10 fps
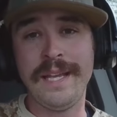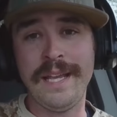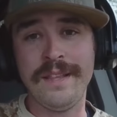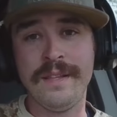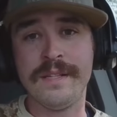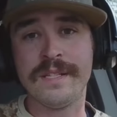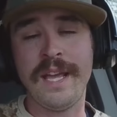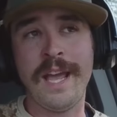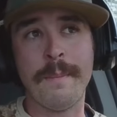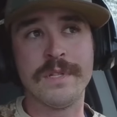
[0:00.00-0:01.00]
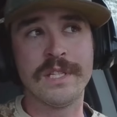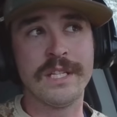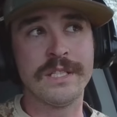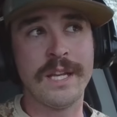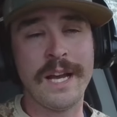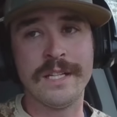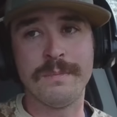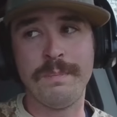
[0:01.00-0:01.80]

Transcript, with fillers: in these games, because as